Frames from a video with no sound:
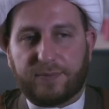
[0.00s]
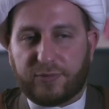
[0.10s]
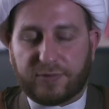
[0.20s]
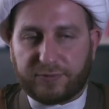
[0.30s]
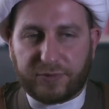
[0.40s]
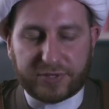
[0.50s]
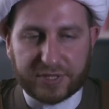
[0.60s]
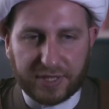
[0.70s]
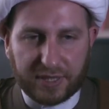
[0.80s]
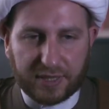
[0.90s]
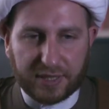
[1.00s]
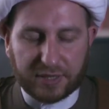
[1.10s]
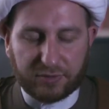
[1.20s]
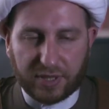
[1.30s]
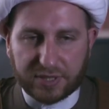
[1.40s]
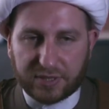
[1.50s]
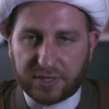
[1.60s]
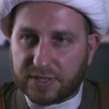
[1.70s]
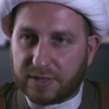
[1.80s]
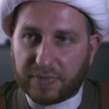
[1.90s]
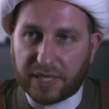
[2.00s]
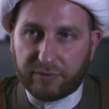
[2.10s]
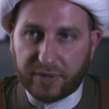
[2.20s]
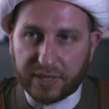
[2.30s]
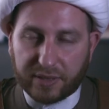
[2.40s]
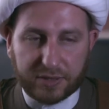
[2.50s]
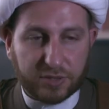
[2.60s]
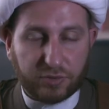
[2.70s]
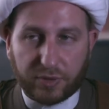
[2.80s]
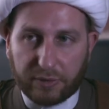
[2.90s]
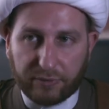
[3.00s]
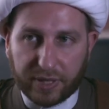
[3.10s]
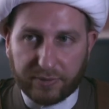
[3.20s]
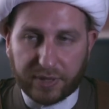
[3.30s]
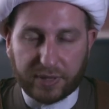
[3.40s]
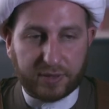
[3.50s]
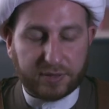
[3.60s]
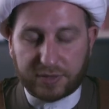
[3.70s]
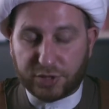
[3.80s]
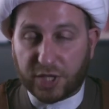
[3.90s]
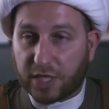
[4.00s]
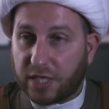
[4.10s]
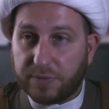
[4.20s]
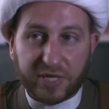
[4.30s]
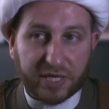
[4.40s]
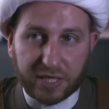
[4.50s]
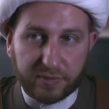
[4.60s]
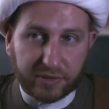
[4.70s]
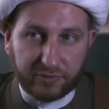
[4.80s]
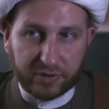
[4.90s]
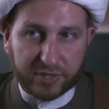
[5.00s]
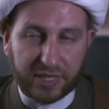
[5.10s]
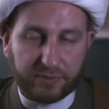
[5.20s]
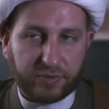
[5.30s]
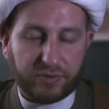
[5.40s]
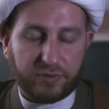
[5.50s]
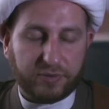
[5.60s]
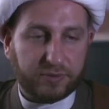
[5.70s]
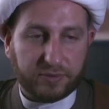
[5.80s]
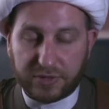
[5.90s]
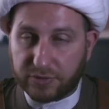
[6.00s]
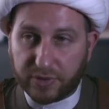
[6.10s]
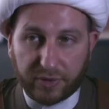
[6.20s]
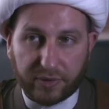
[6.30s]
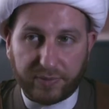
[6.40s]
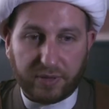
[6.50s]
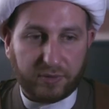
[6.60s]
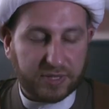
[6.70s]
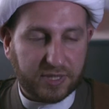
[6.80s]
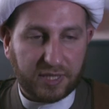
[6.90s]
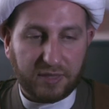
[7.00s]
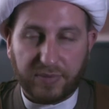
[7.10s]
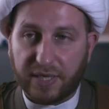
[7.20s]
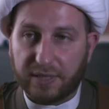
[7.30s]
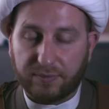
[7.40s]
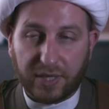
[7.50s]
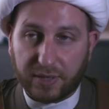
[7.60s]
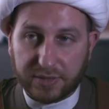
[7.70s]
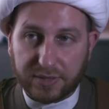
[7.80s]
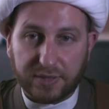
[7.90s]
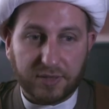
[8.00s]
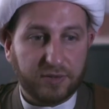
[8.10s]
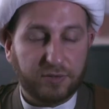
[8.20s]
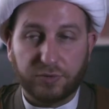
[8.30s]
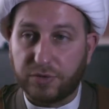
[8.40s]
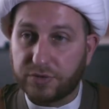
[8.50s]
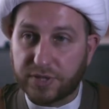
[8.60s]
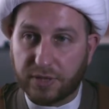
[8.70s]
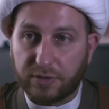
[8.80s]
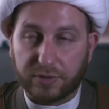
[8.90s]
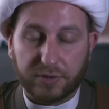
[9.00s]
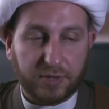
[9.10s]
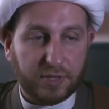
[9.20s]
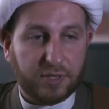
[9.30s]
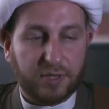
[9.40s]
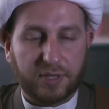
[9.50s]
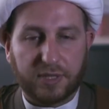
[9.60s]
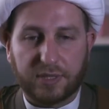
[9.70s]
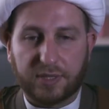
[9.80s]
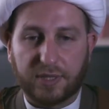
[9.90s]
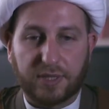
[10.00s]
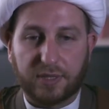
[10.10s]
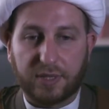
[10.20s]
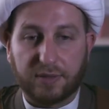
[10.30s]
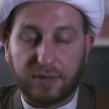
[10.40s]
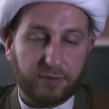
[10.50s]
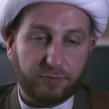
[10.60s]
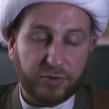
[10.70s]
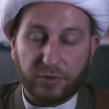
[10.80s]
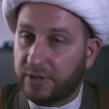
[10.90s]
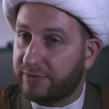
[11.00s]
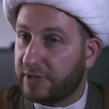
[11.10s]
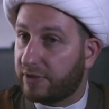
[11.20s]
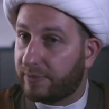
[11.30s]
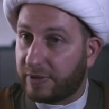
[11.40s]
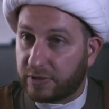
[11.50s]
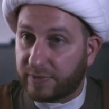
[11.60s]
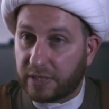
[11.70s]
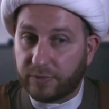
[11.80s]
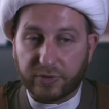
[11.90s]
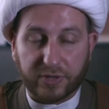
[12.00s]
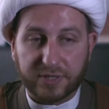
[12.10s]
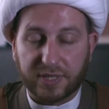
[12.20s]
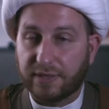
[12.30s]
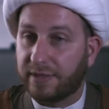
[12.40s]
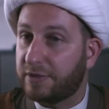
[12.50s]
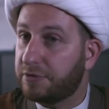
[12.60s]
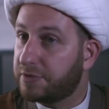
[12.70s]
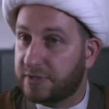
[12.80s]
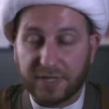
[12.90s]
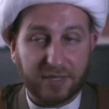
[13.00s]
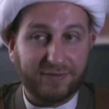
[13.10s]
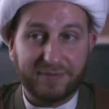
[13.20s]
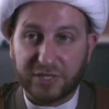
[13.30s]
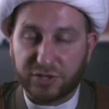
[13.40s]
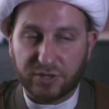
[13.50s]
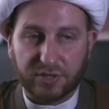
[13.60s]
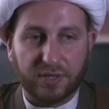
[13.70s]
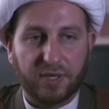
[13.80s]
We're seeing the atrocities in Bahrain, in Saudi Arabia. There's Sheikh Nimr al-Nimr, for example, who in Saudi Arabia was taken behind bars 2 years ago, and we don't even hear about him anymore. He's not in the news, he's not even mentioned.